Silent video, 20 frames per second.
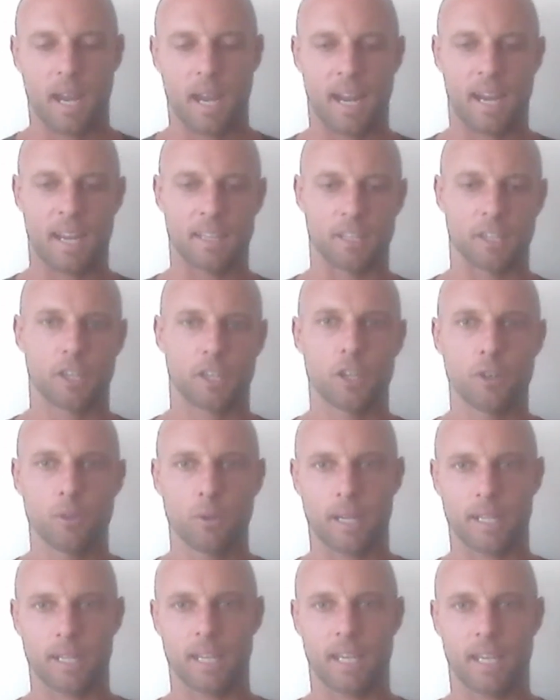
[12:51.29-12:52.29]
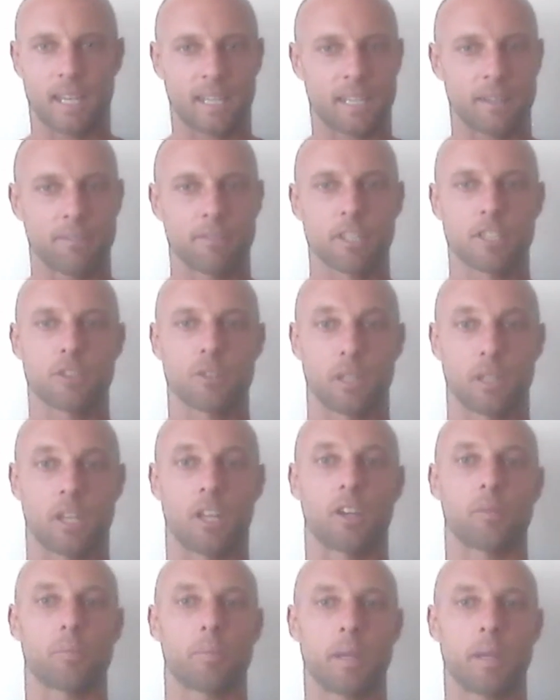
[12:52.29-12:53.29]
And the cue I give this to a
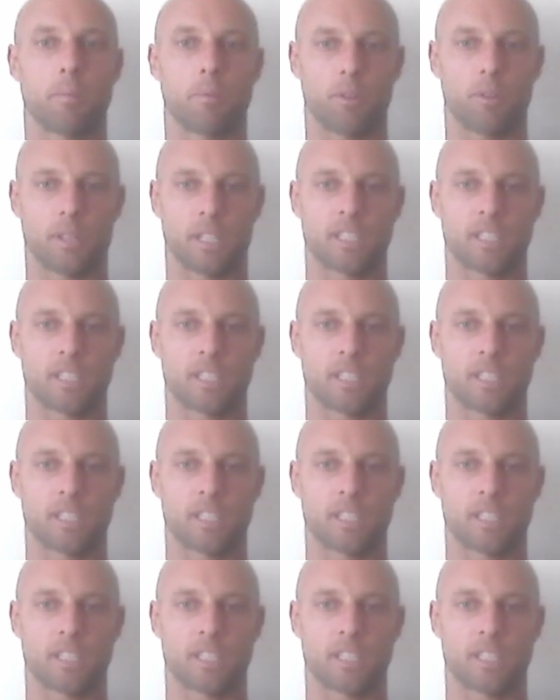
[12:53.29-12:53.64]
lot of people,